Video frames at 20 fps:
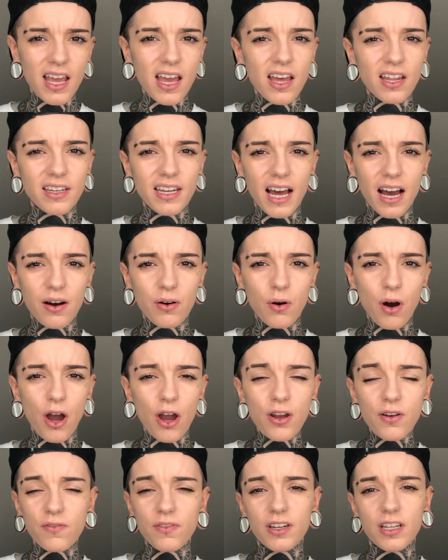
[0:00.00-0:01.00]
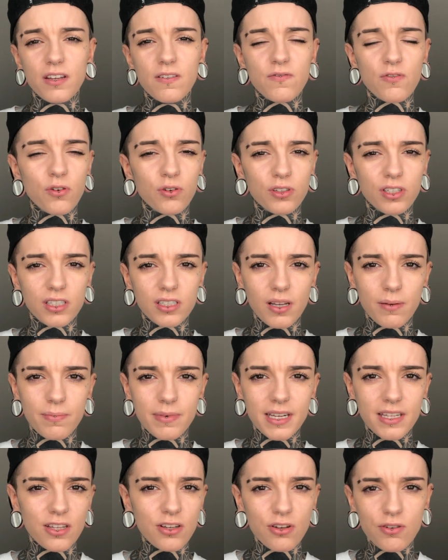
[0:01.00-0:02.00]
Now, hopefully you've gone to somebody
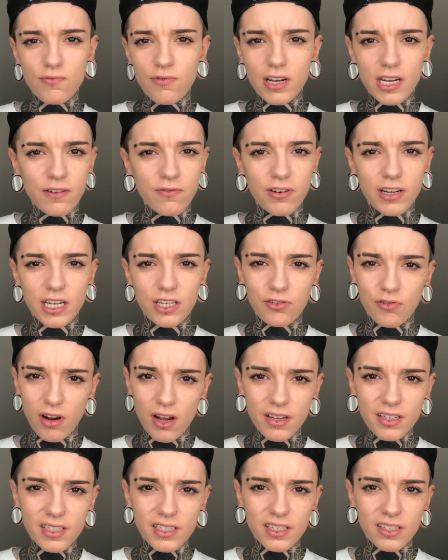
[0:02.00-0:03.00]
that you really trust,